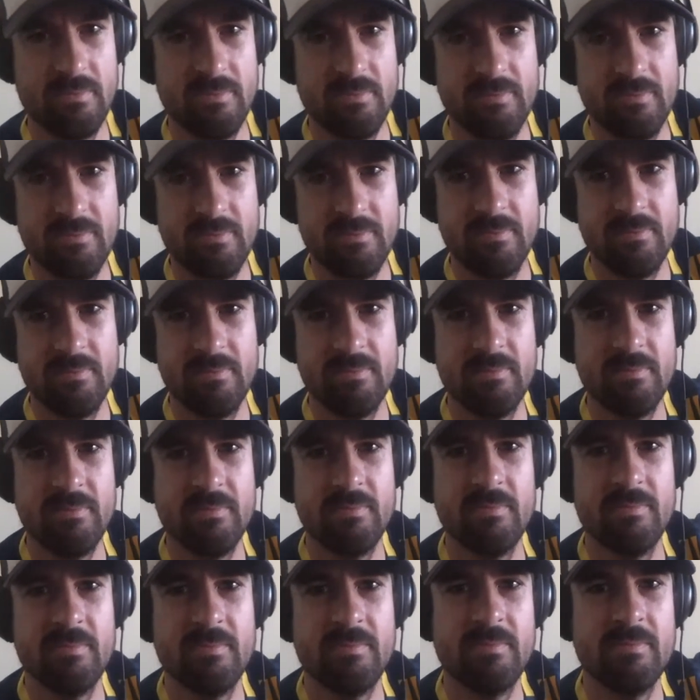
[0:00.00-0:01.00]

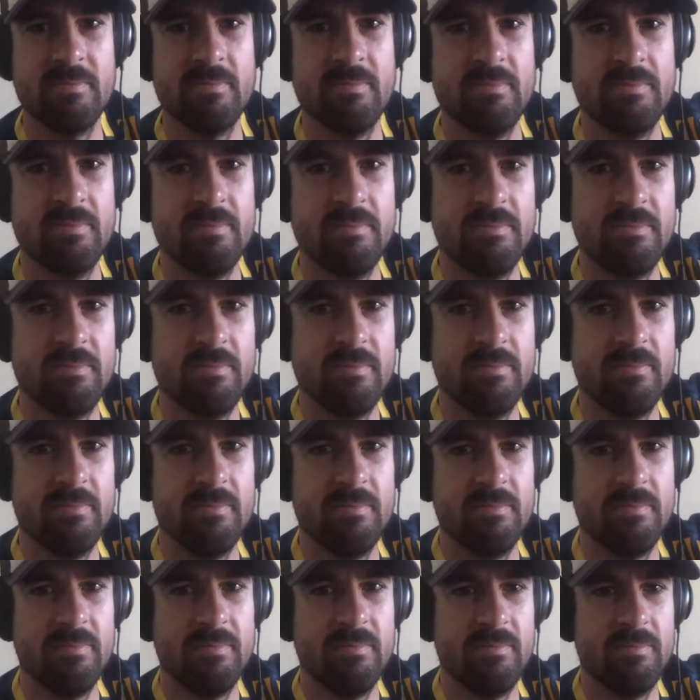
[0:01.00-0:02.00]

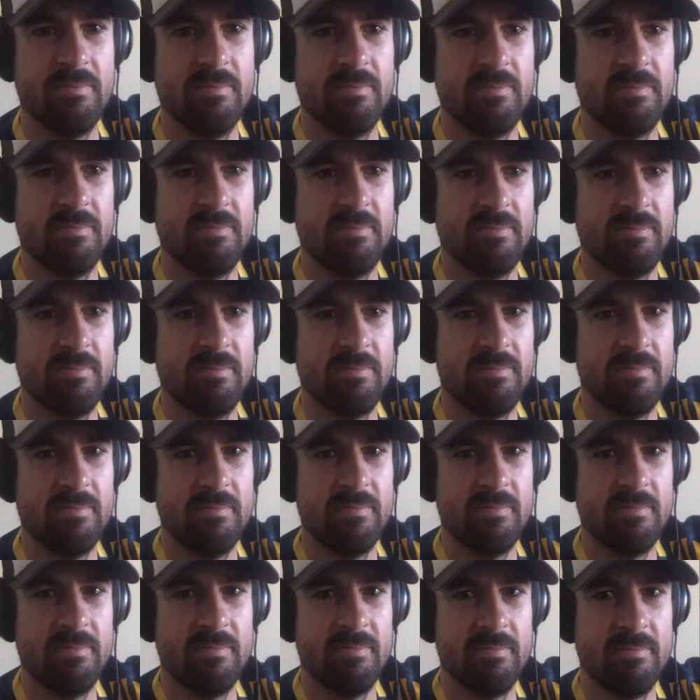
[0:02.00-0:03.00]

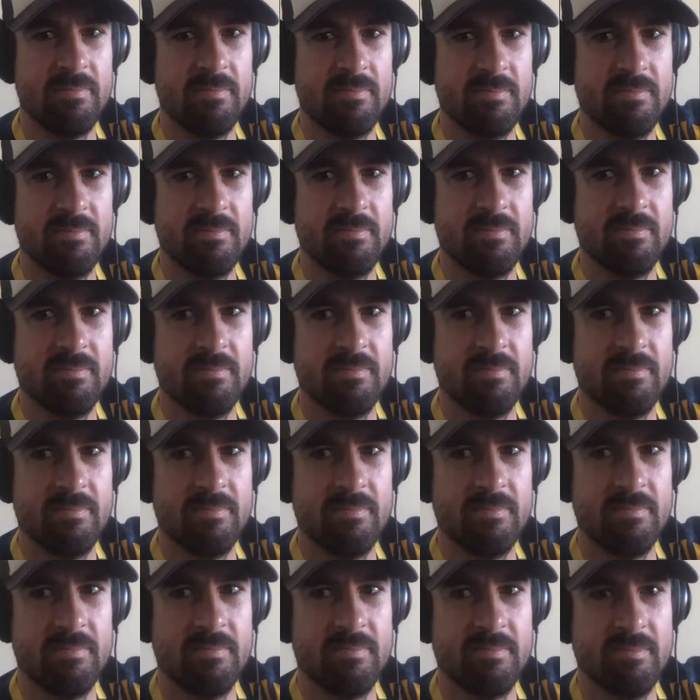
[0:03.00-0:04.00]

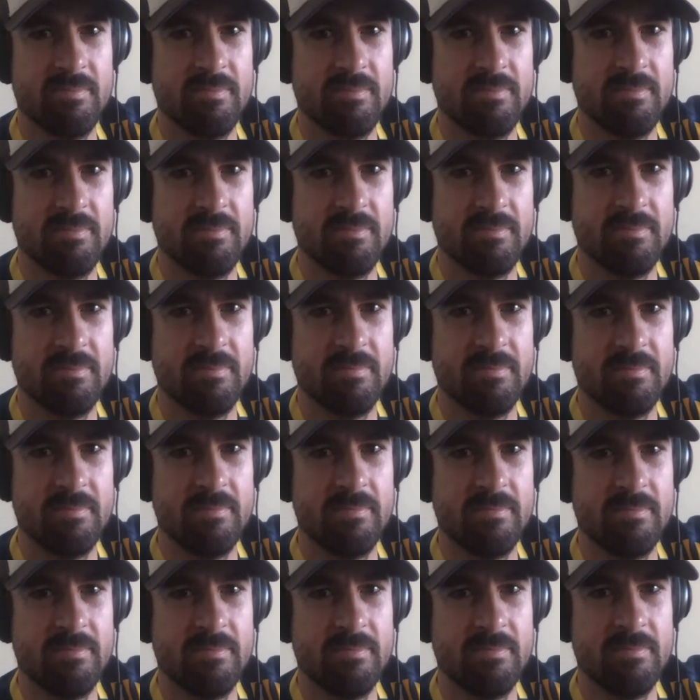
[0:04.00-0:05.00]

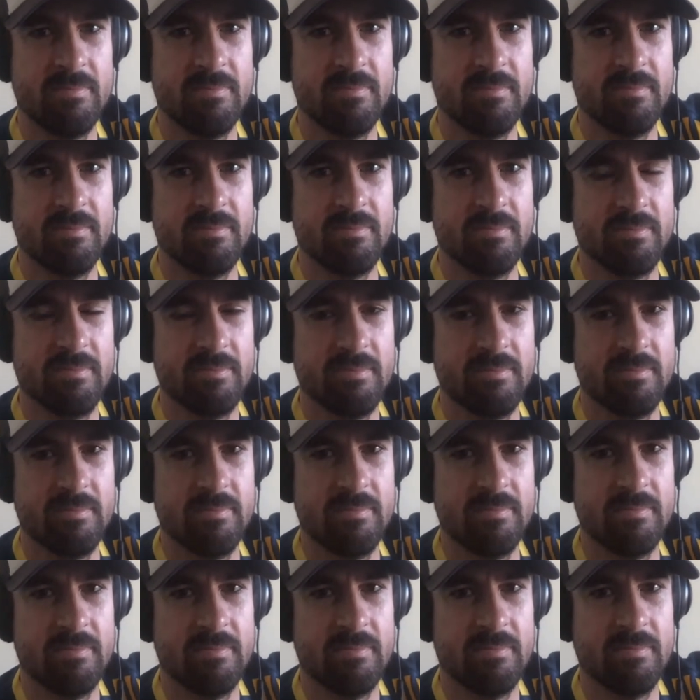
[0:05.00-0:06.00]

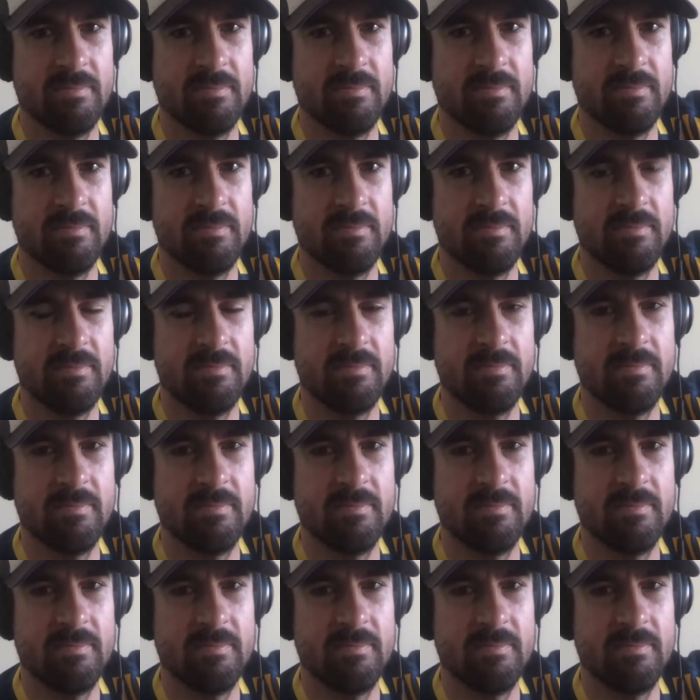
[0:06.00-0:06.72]
(not speaking)